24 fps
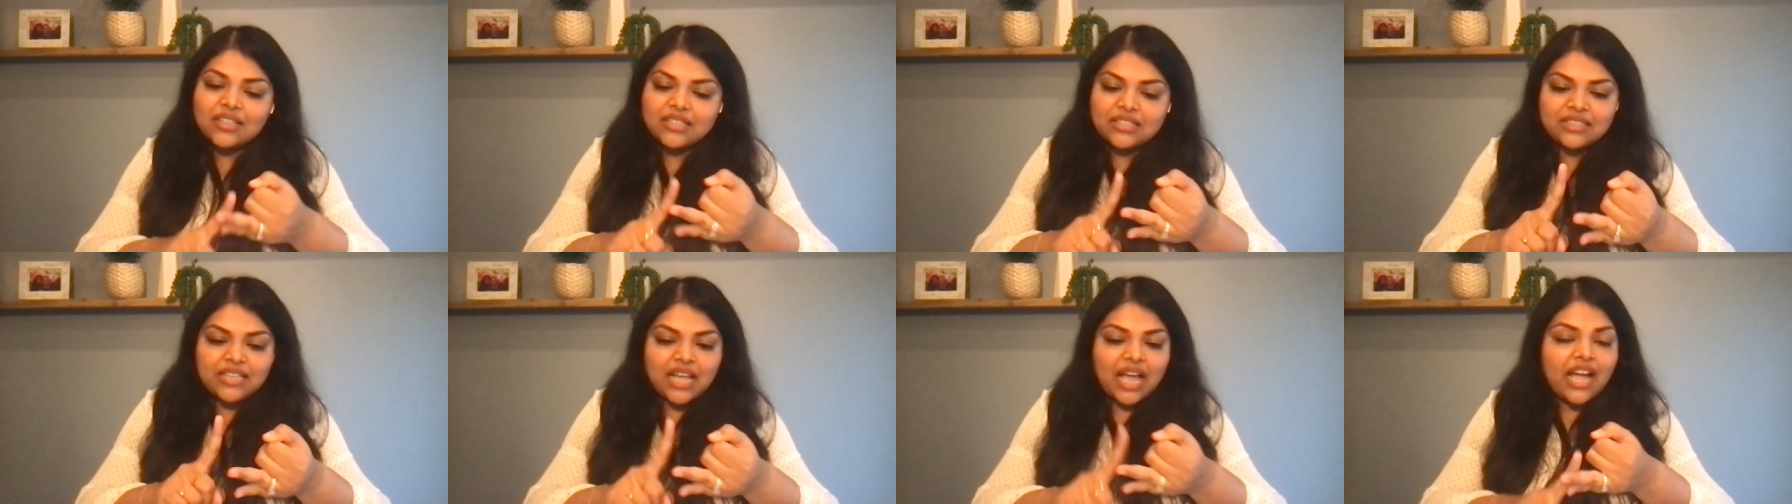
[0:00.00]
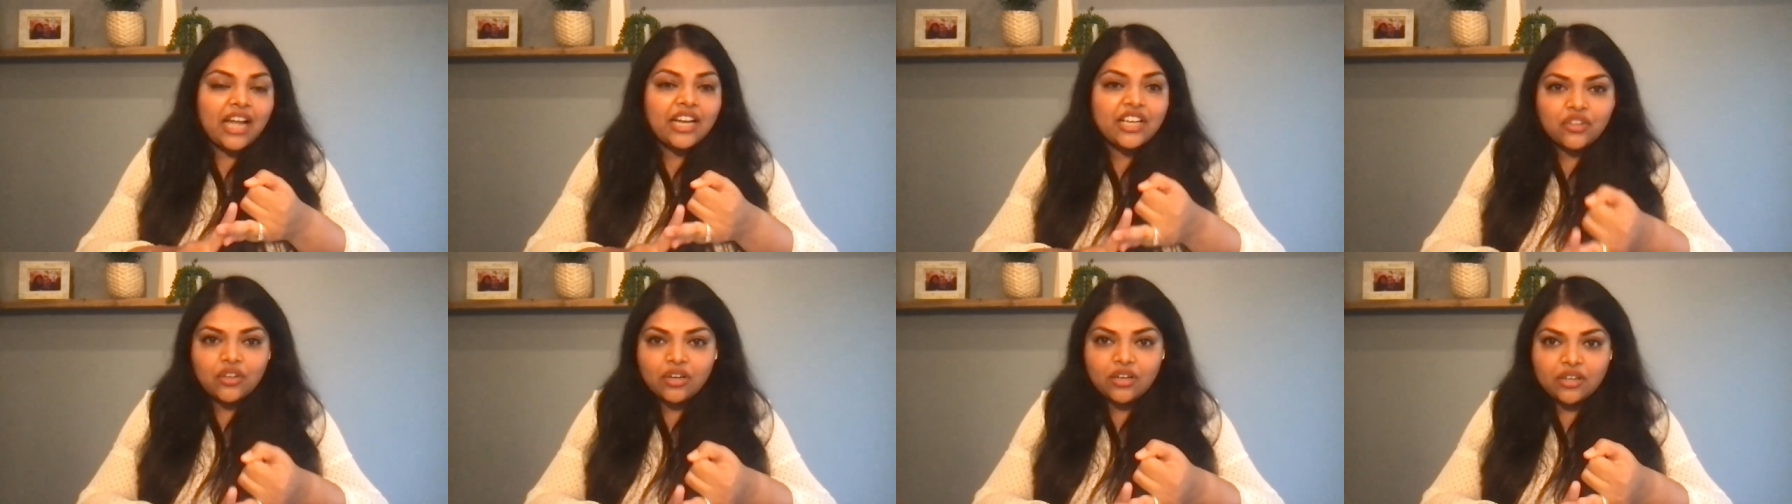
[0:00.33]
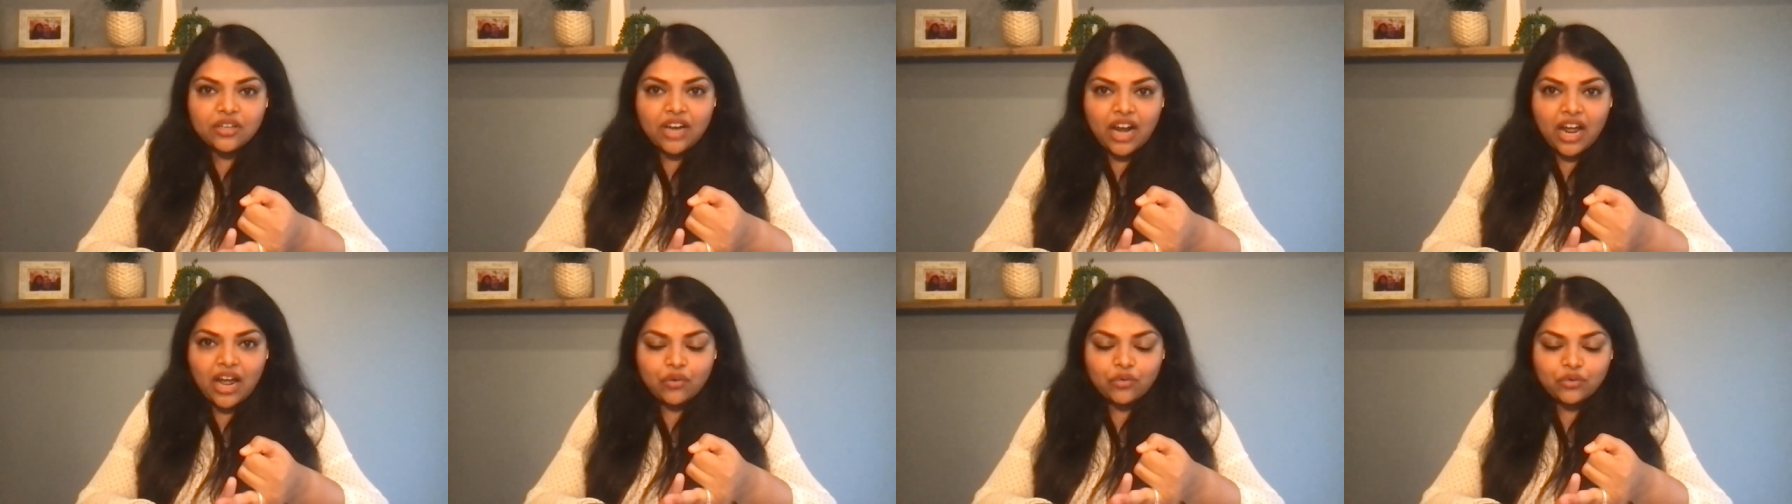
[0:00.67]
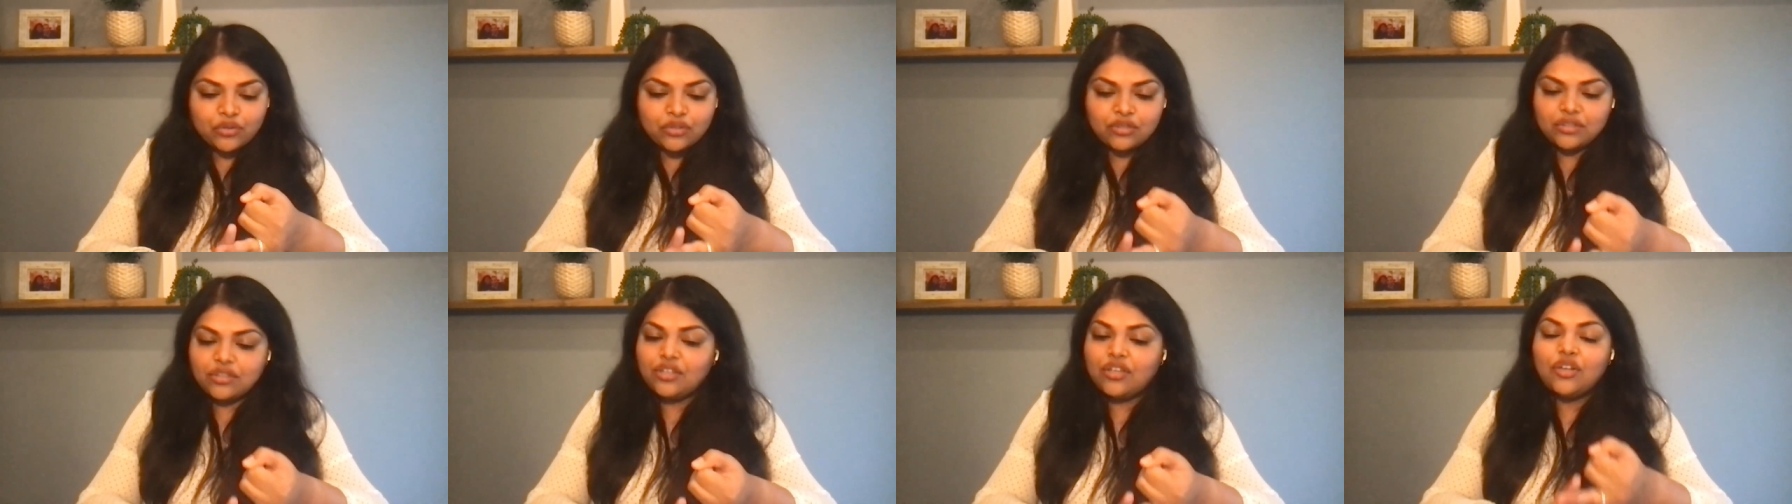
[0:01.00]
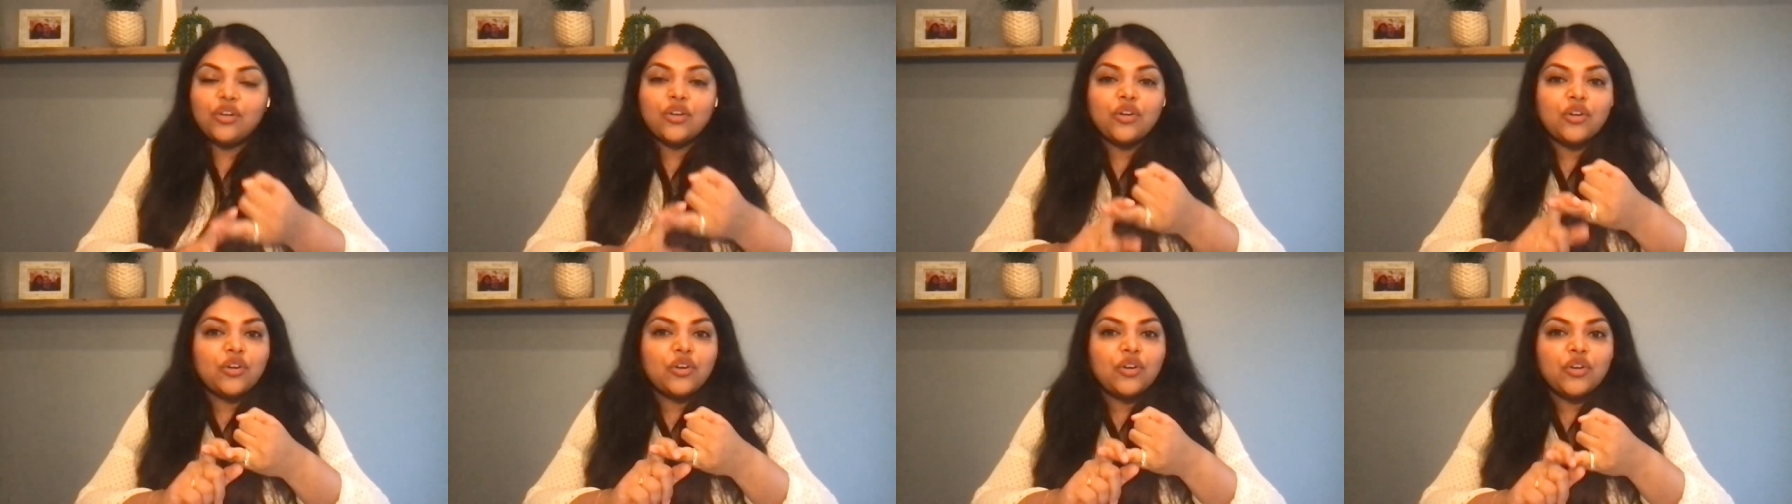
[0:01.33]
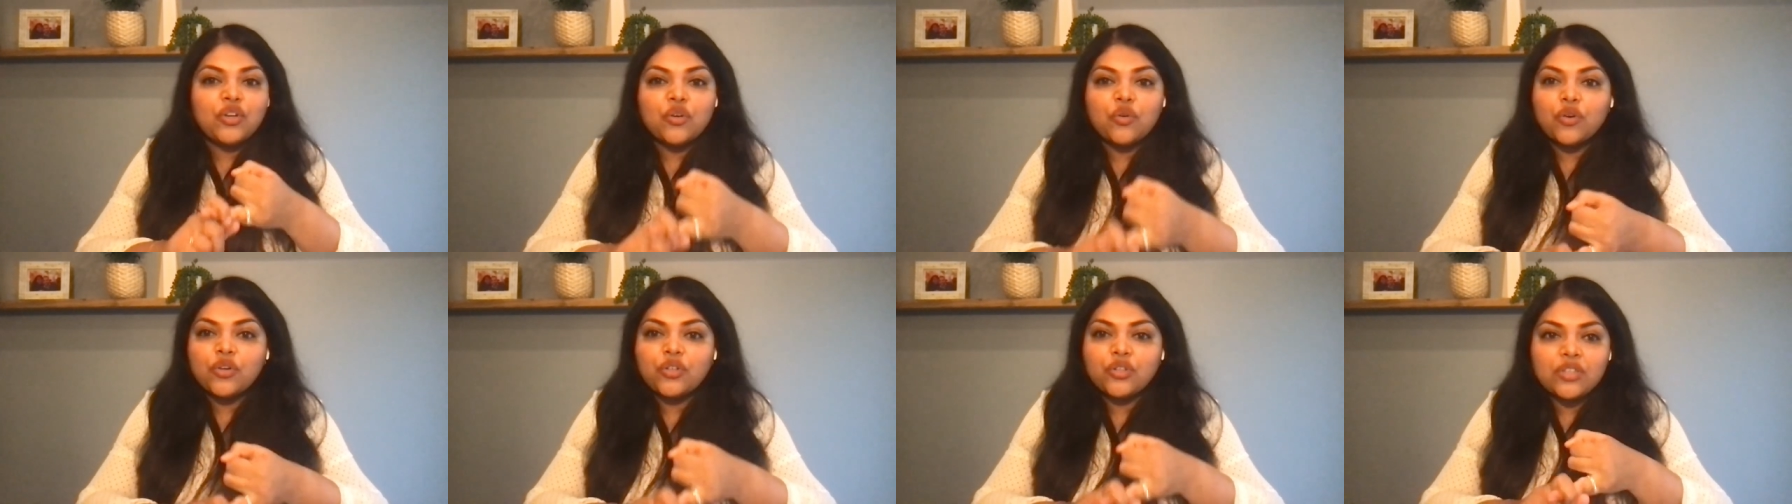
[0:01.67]
Stand your ground,
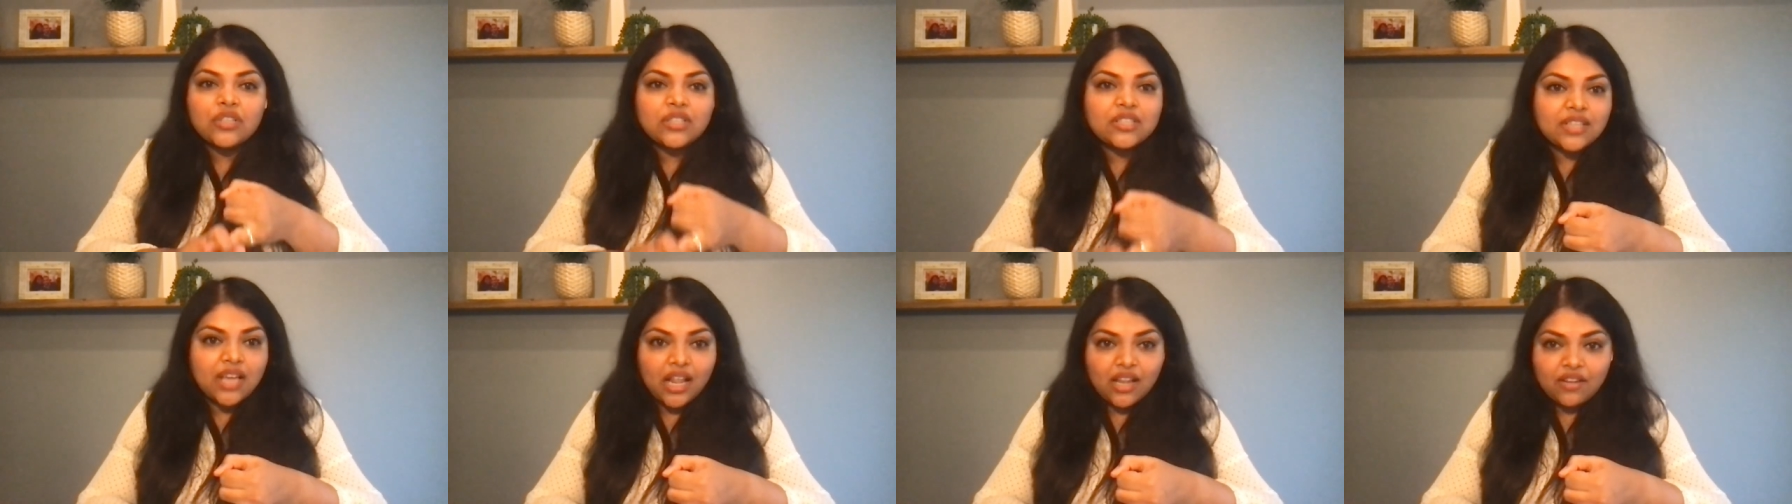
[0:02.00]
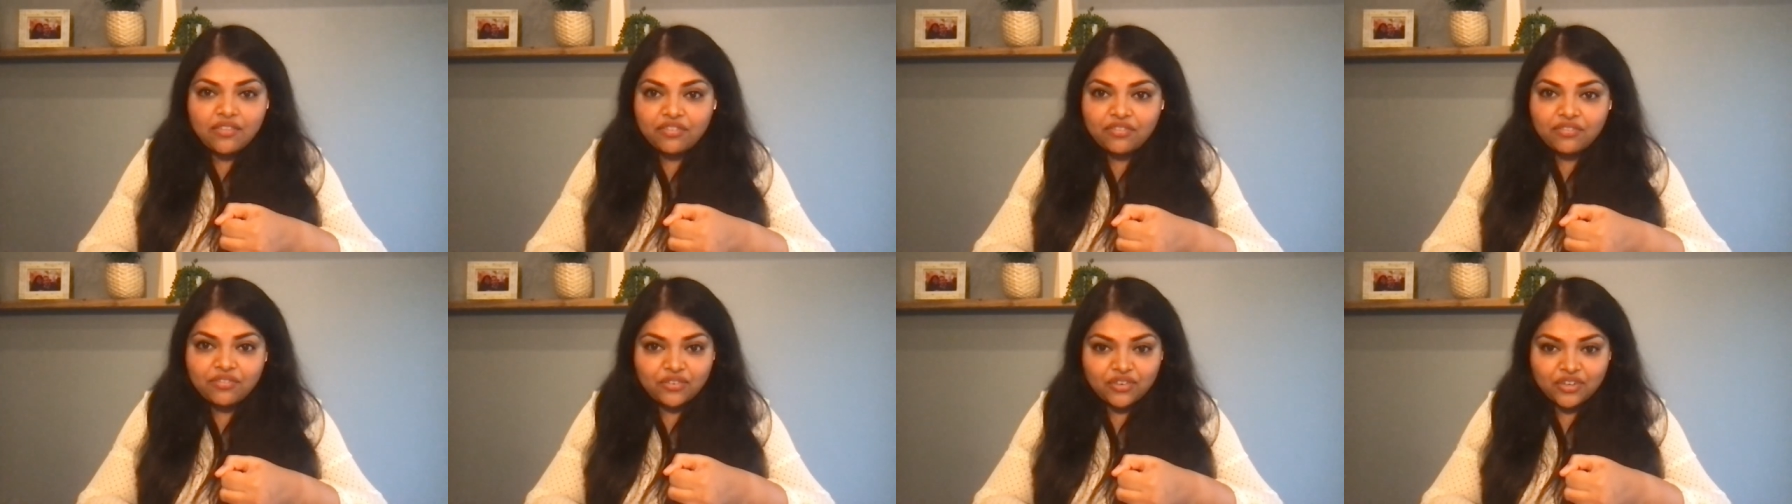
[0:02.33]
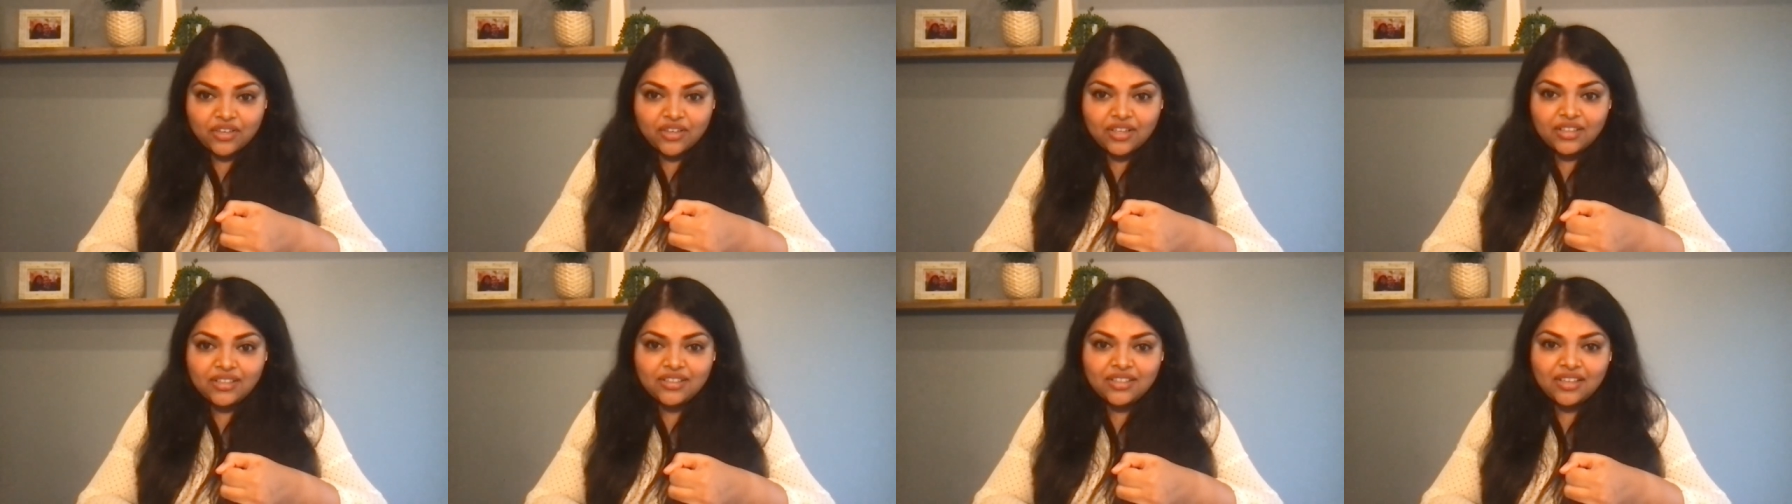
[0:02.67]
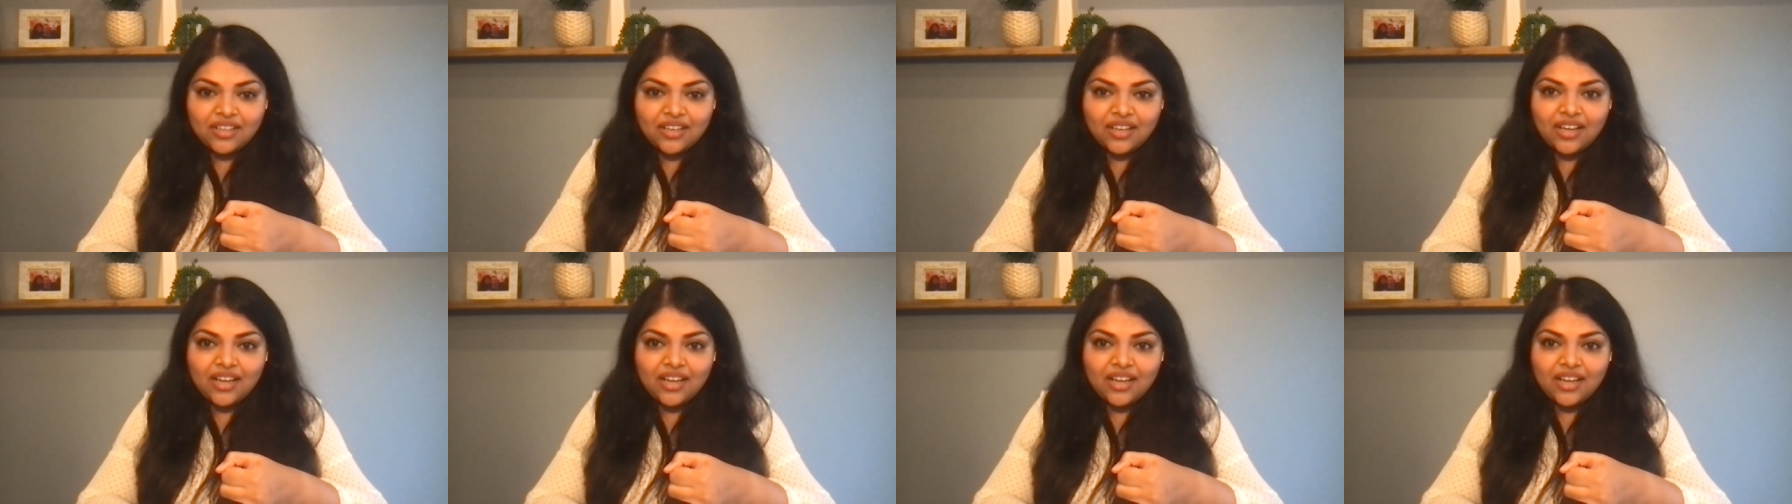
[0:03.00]
know your self-worth,